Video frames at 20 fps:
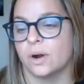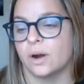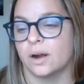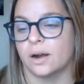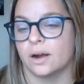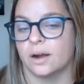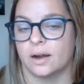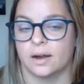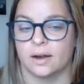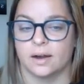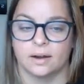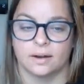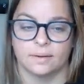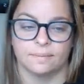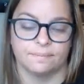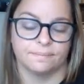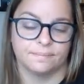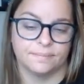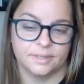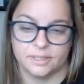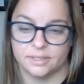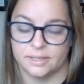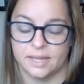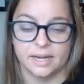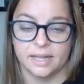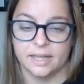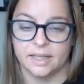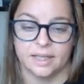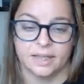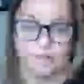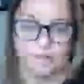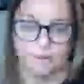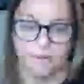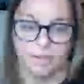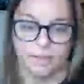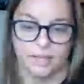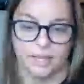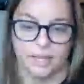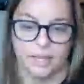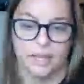or anything
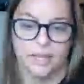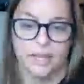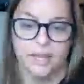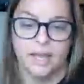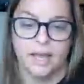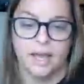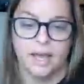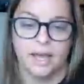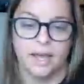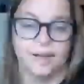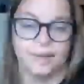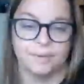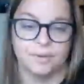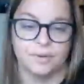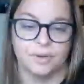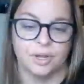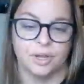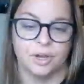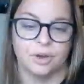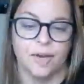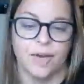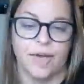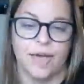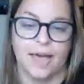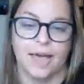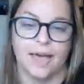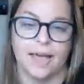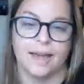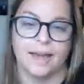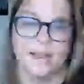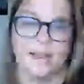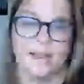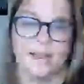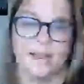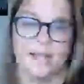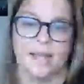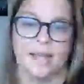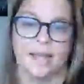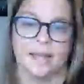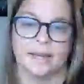really. You can go ahead
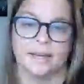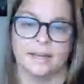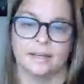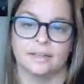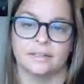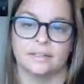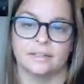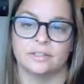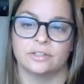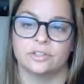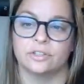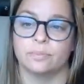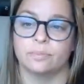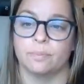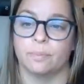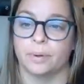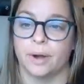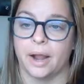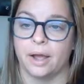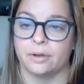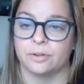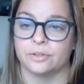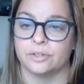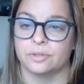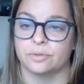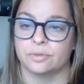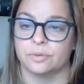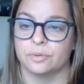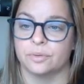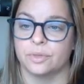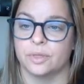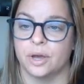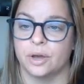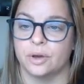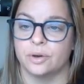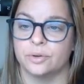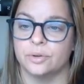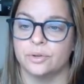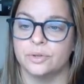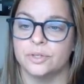and browse through
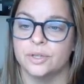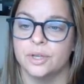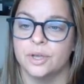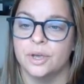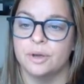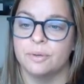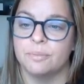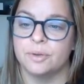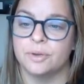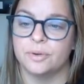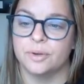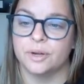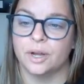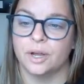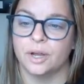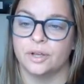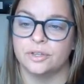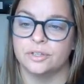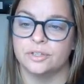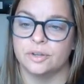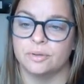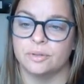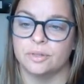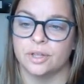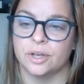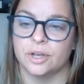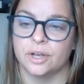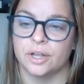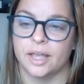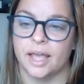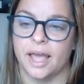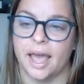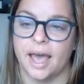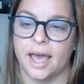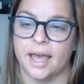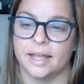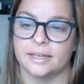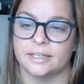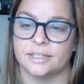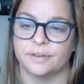those, but you can also look
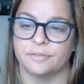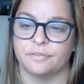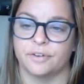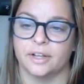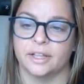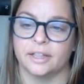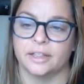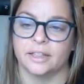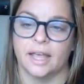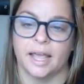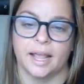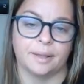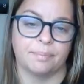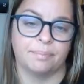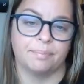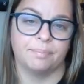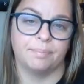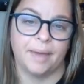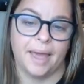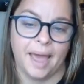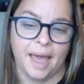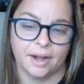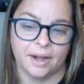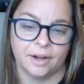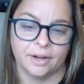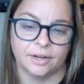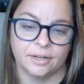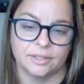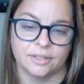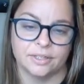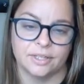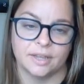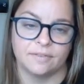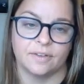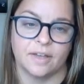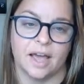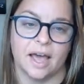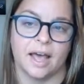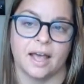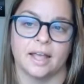at different like patterns.
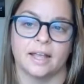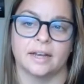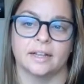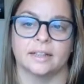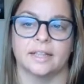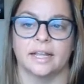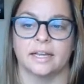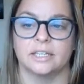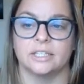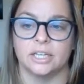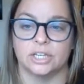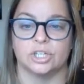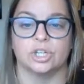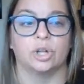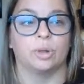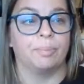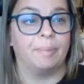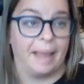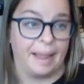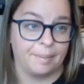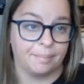They've got like digital